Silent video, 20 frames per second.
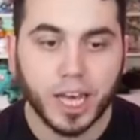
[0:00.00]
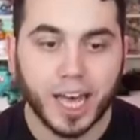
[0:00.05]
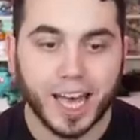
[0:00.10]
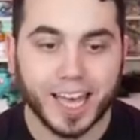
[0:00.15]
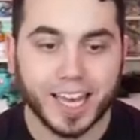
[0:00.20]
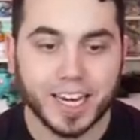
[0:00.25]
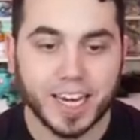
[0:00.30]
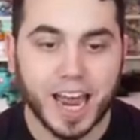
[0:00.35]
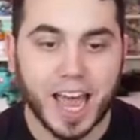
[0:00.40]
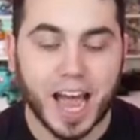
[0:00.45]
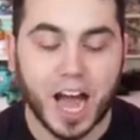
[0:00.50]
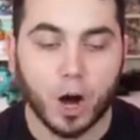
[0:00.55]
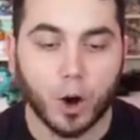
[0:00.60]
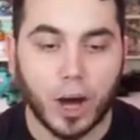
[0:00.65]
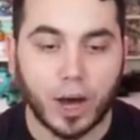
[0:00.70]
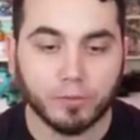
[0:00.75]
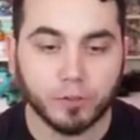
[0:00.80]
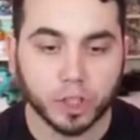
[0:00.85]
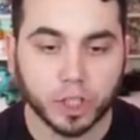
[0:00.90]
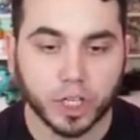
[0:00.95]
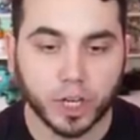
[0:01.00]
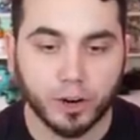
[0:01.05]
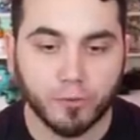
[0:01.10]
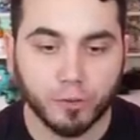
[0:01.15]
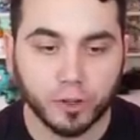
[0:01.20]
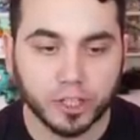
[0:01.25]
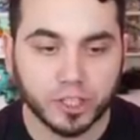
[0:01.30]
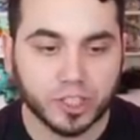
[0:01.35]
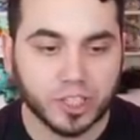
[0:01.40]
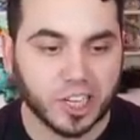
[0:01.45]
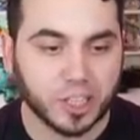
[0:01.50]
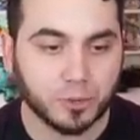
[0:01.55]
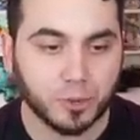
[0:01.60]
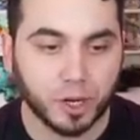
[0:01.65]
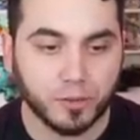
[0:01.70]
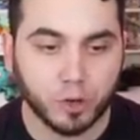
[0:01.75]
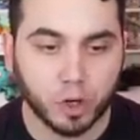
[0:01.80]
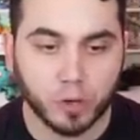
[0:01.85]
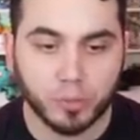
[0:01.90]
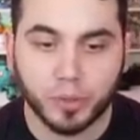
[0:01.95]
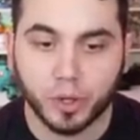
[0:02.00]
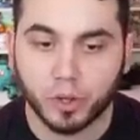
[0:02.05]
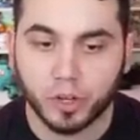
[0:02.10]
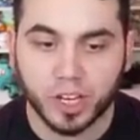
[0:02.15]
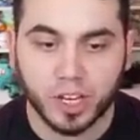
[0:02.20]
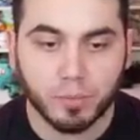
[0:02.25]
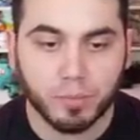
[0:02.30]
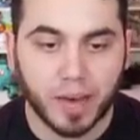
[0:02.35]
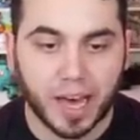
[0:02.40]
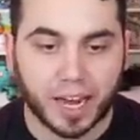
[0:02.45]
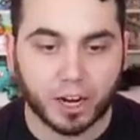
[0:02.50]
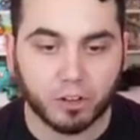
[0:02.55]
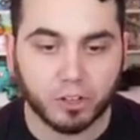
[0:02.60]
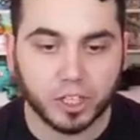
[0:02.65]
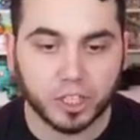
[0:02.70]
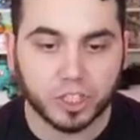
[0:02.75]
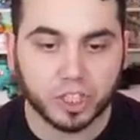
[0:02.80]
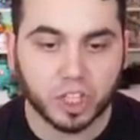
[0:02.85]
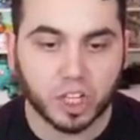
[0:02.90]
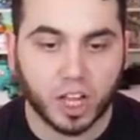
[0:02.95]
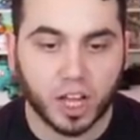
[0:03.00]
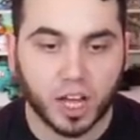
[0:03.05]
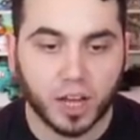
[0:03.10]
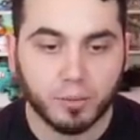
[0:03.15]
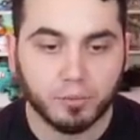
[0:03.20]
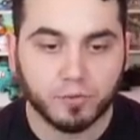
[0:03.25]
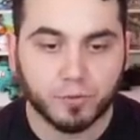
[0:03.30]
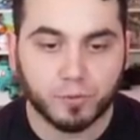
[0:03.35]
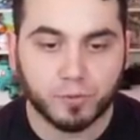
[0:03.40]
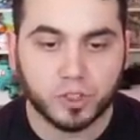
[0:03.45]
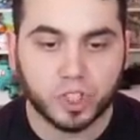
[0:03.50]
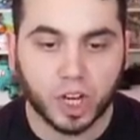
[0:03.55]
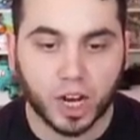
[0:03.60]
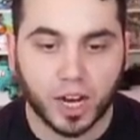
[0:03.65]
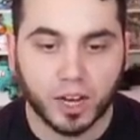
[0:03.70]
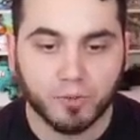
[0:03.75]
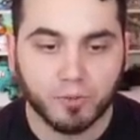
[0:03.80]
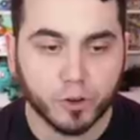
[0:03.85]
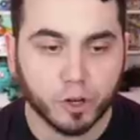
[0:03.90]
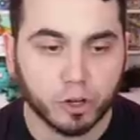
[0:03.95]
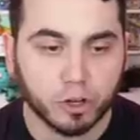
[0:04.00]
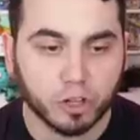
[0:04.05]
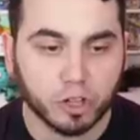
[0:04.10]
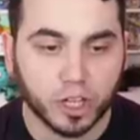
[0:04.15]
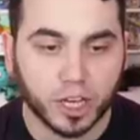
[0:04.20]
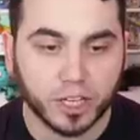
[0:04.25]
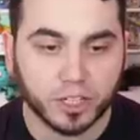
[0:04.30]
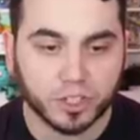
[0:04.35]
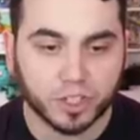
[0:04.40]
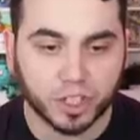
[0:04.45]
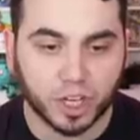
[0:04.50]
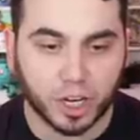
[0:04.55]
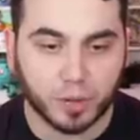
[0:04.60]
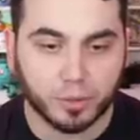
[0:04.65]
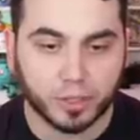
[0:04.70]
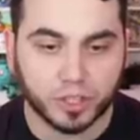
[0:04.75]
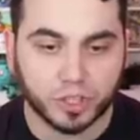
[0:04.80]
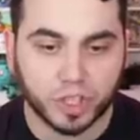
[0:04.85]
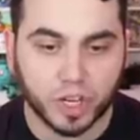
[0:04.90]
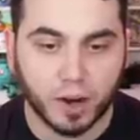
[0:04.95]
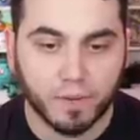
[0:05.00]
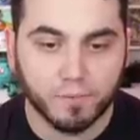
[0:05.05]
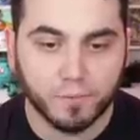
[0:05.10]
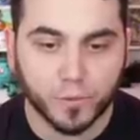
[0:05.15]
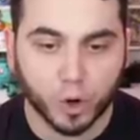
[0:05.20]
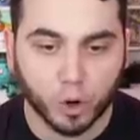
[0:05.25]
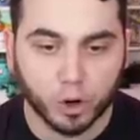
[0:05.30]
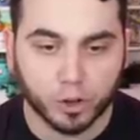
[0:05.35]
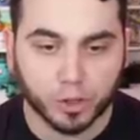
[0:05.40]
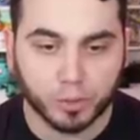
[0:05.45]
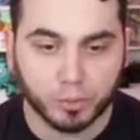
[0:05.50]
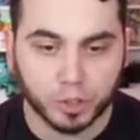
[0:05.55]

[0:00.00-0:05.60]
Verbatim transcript: And now, after careful assessment of your ability in battle, it is climb time for your clan assignments. Come forth,